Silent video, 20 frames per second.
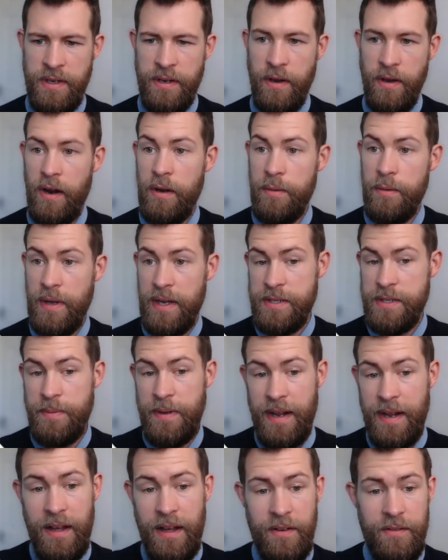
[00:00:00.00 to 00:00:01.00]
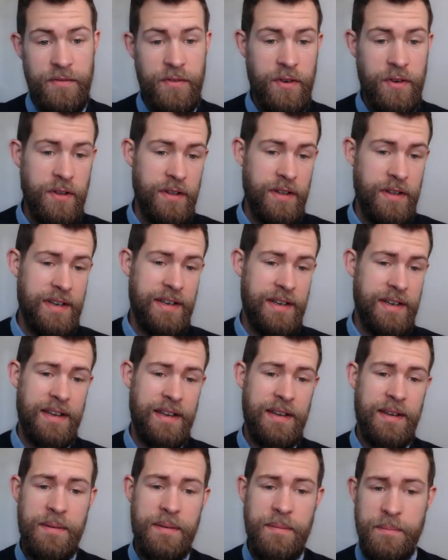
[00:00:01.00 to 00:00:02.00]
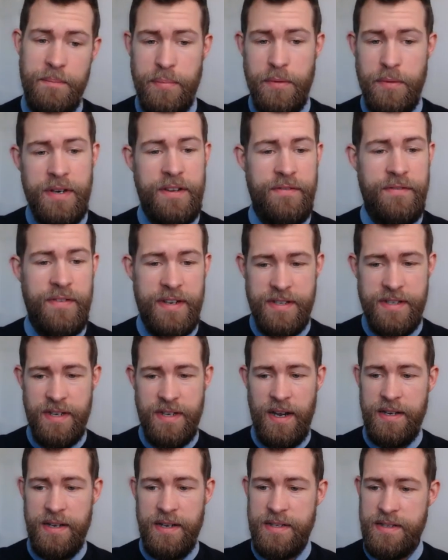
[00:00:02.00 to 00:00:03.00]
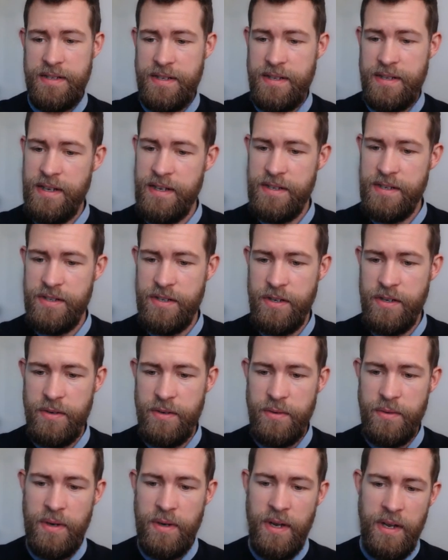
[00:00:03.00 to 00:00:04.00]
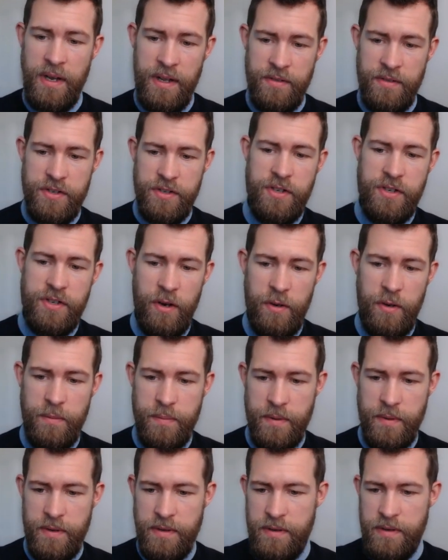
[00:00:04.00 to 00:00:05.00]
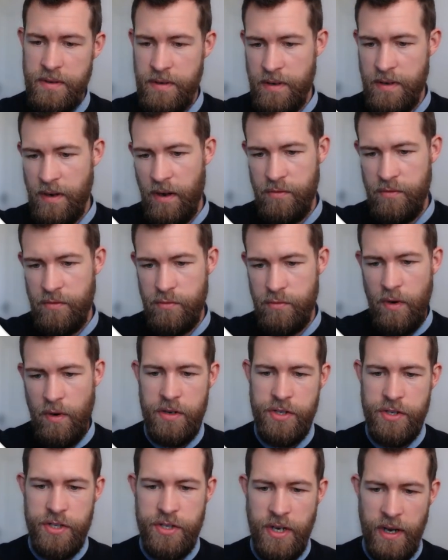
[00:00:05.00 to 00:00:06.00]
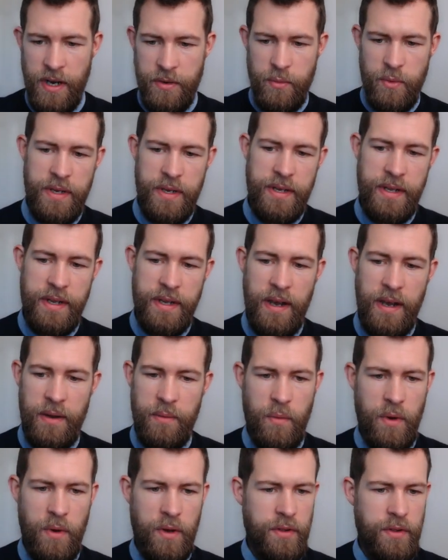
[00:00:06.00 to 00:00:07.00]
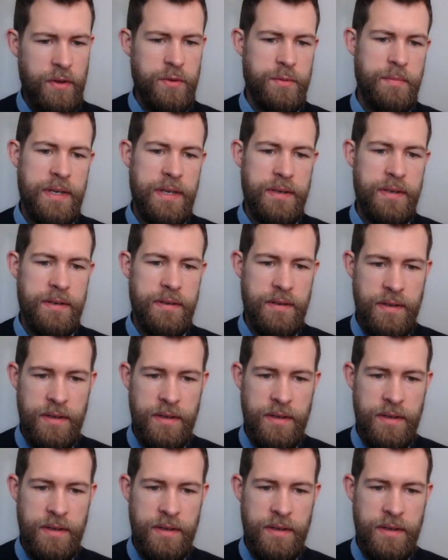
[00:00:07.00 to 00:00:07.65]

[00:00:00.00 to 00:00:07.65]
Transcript: Now, I hope that's been a helpful brief insight into the scope of RoHS and WEEE and what those mean.